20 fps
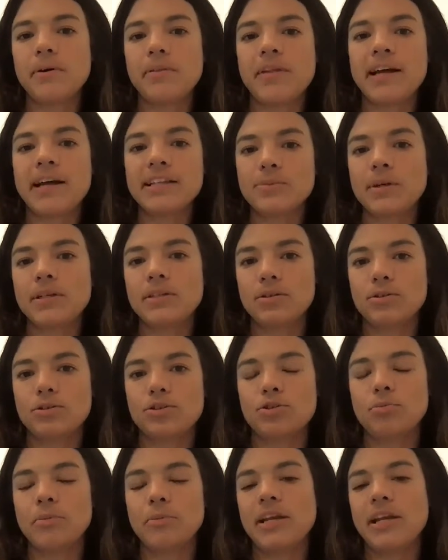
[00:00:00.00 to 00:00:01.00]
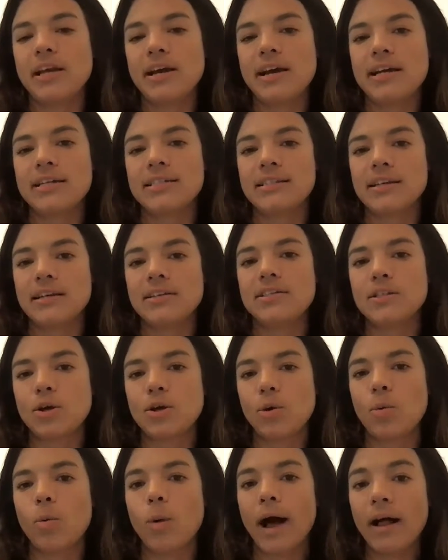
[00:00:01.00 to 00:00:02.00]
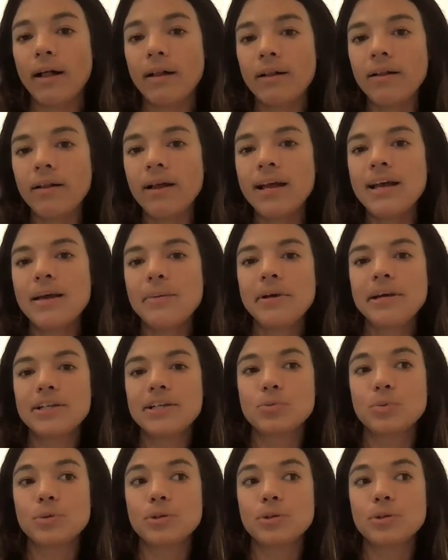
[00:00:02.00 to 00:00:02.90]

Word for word: and that's why social media has done so well because yep.